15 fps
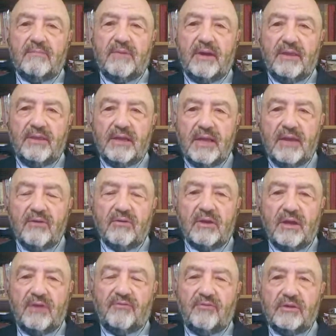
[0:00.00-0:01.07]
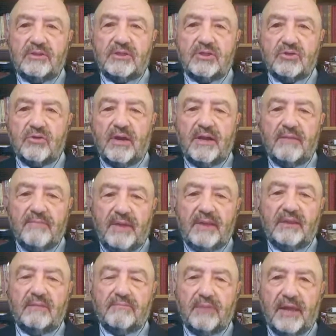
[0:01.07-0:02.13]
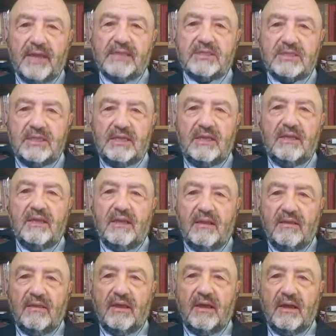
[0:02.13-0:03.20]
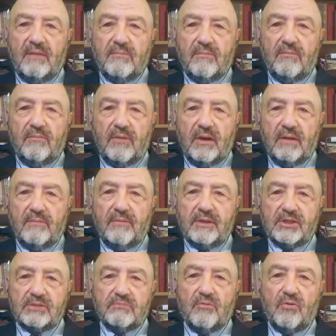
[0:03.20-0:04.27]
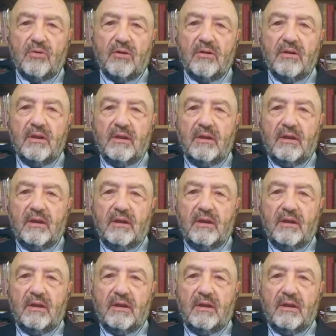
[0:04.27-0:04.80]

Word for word: by the NATO countries to try to make the Black Sea um, much more